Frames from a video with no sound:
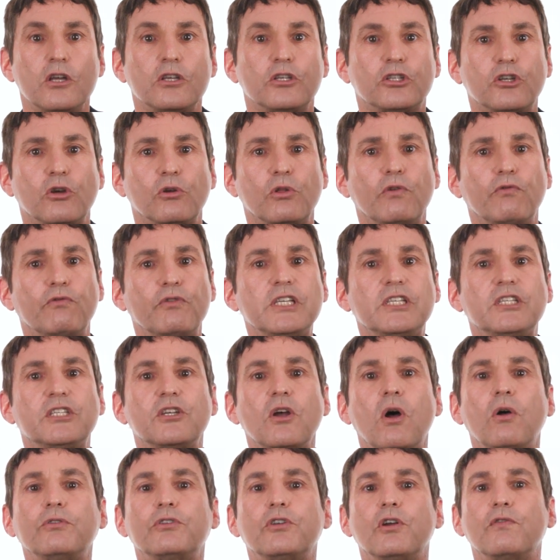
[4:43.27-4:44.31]
So the
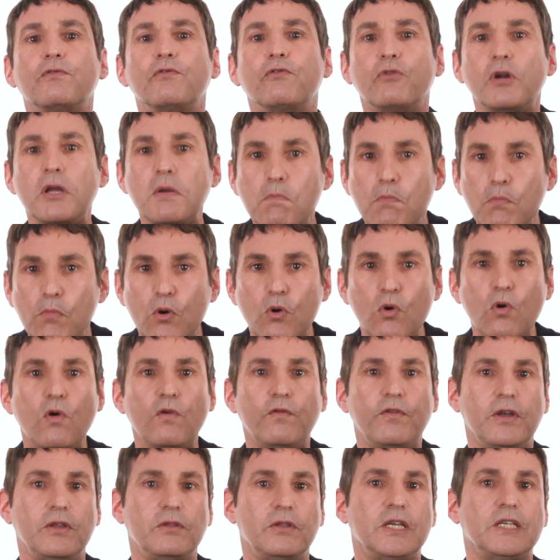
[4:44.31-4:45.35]
result of
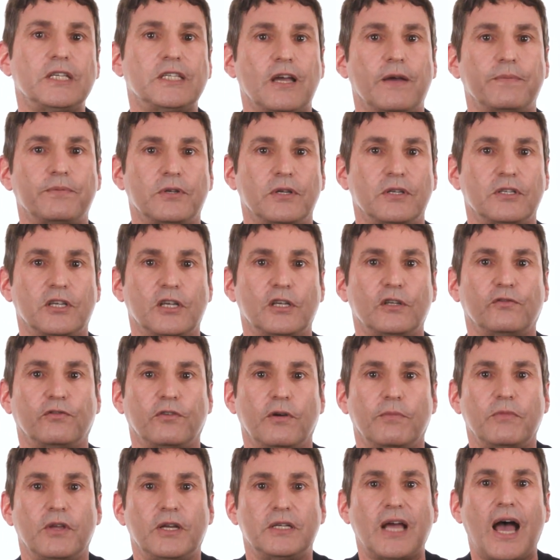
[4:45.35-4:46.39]
removing these substances from the